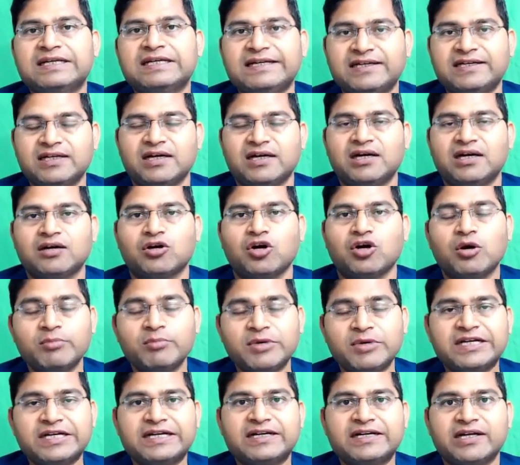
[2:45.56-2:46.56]
data,
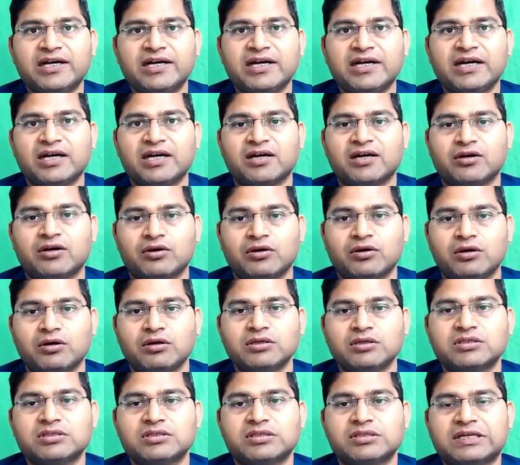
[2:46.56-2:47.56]
common data
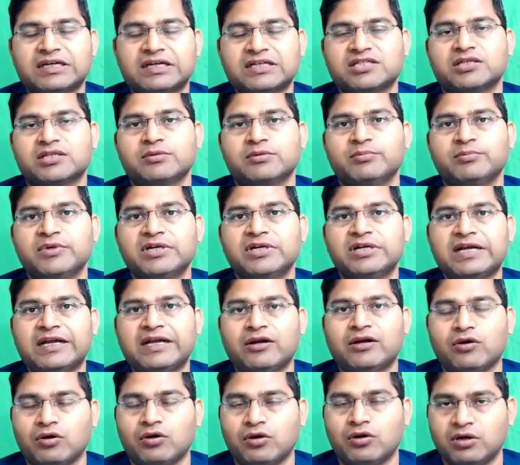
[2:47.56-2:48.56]
across customer
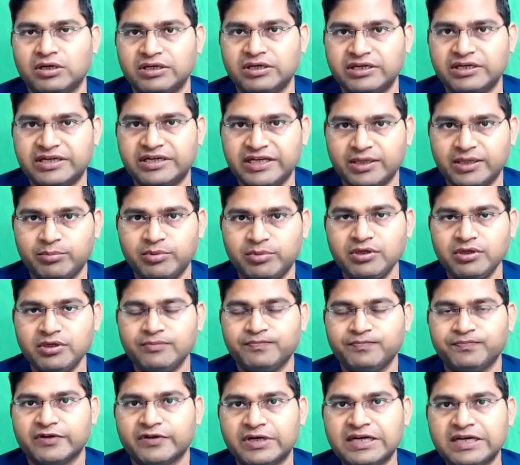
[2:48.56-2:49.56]
and order table,
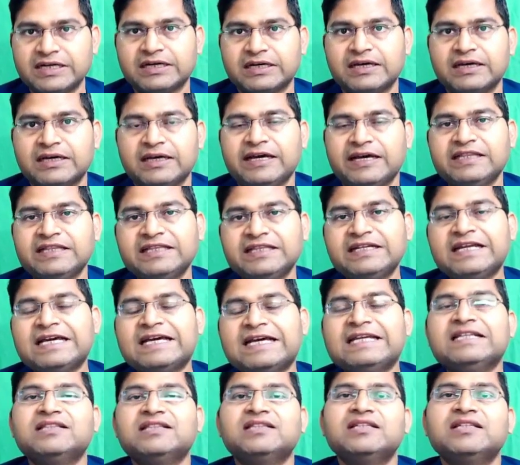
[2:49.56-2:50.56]
right? And then
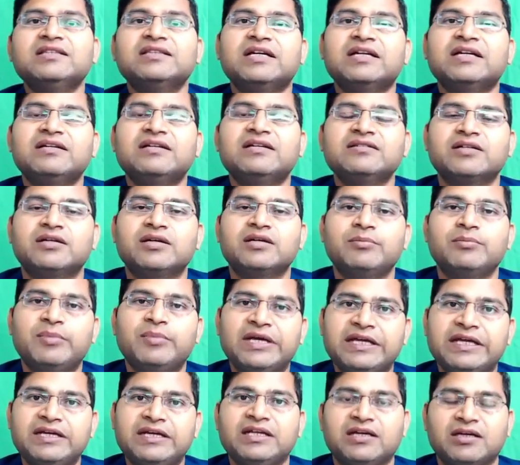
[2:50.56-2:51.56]
anything that is
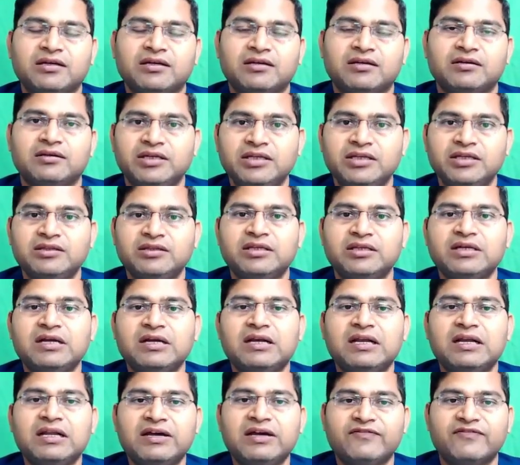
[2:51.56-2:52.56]
remaining in the
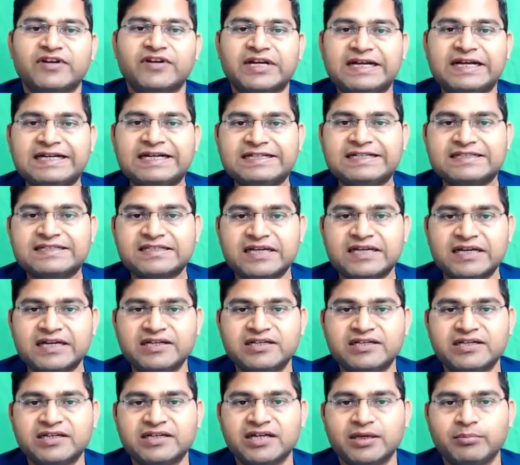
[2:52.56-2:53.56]
left hand
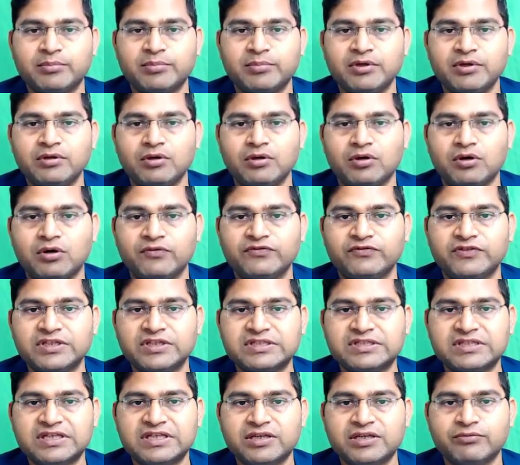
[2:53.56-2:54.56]
side table of
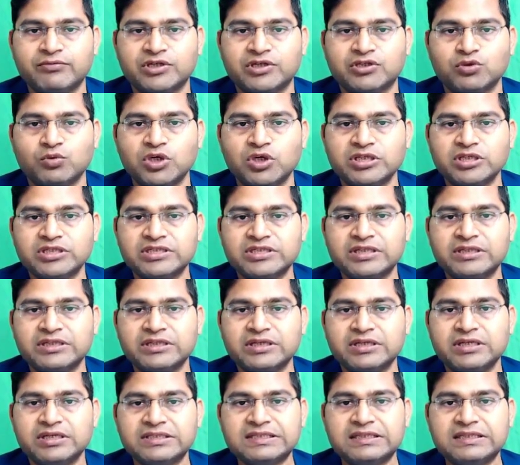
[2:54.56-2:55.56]
this keyword. So what is the,
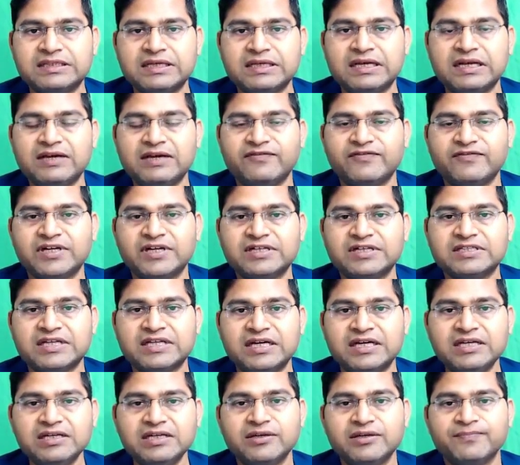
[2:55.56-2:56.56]
is in the left hand
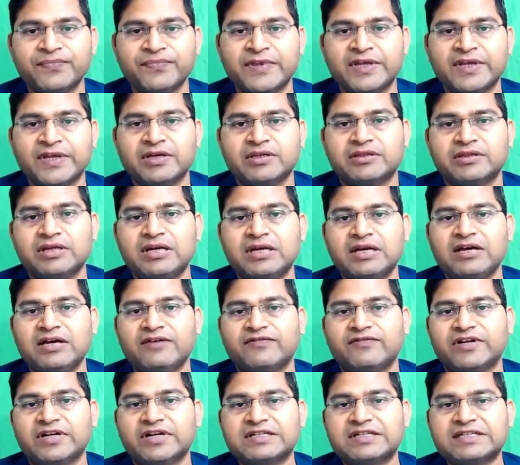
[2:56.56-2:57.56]
side? The
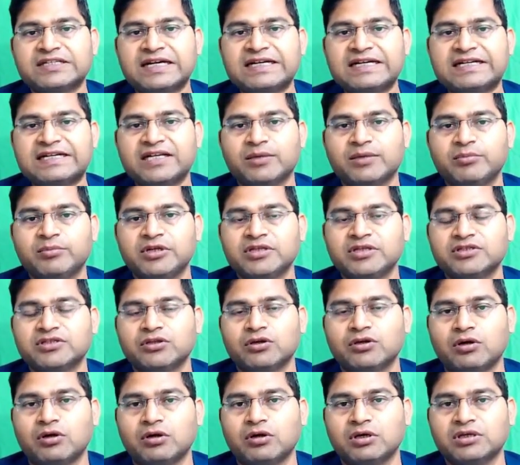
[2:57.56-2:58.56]
left hand side table is the
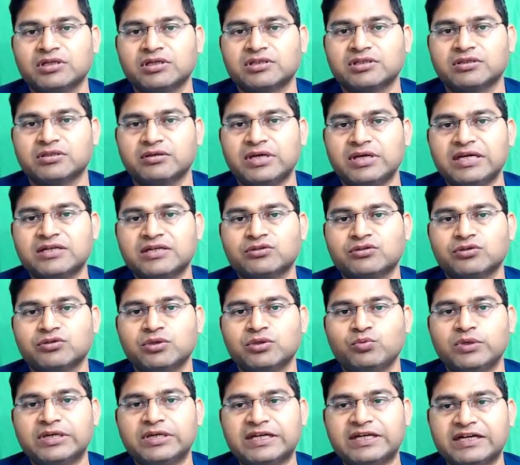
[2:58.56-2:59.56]
orders, right? So
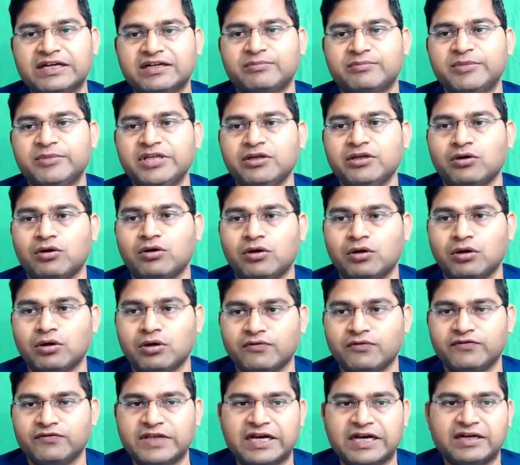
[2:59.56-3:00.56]
it will get me all
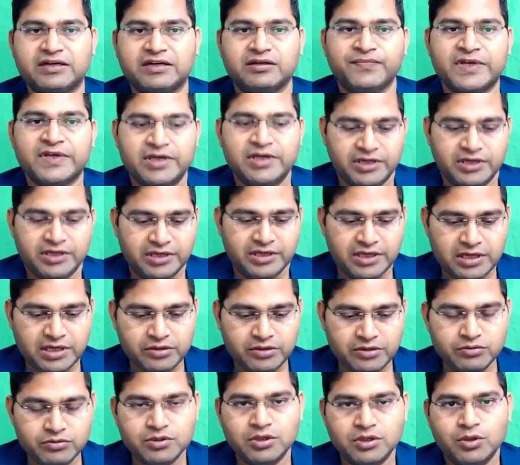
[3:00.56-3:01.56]
of that.
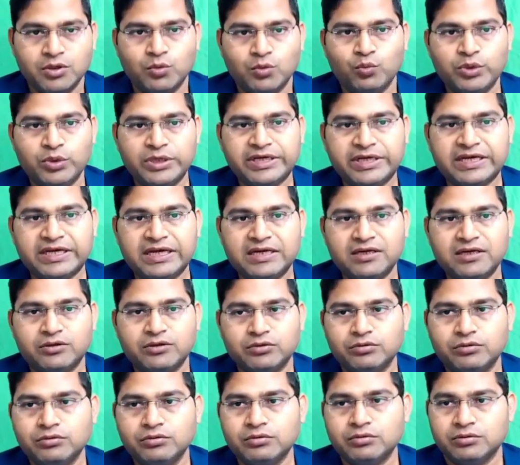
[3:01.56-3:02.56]
Now we can
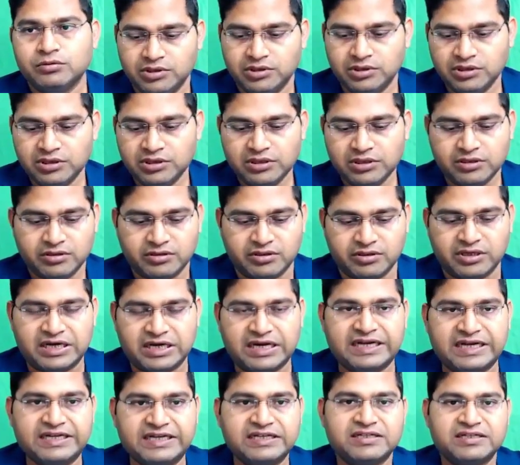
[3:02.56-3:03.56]
do the
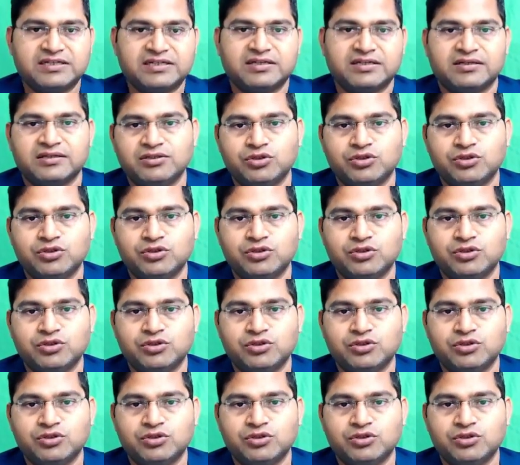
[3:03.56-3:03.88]
right